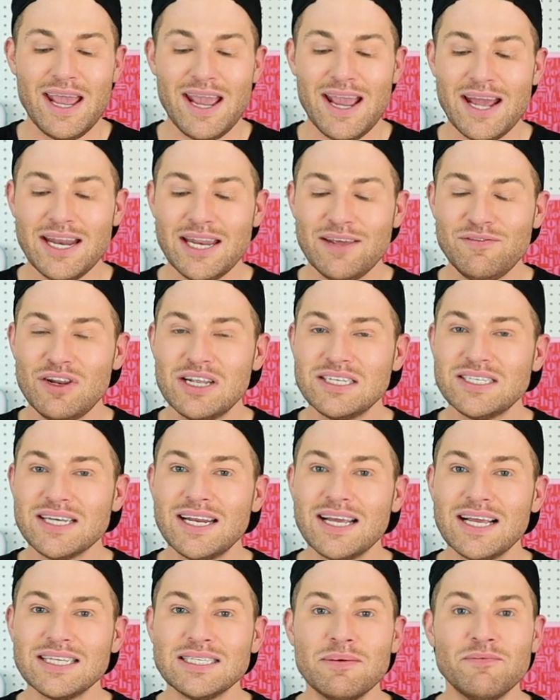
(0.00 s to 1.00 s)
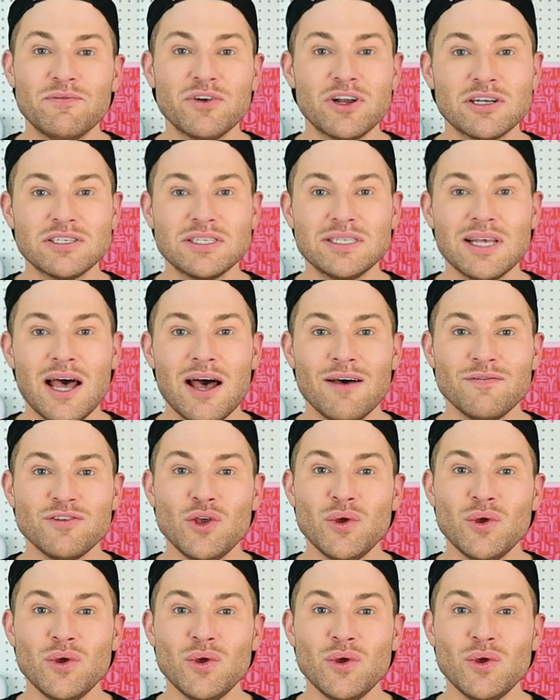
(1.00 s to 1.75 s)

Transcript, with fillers: And if you decide to get some for yourself,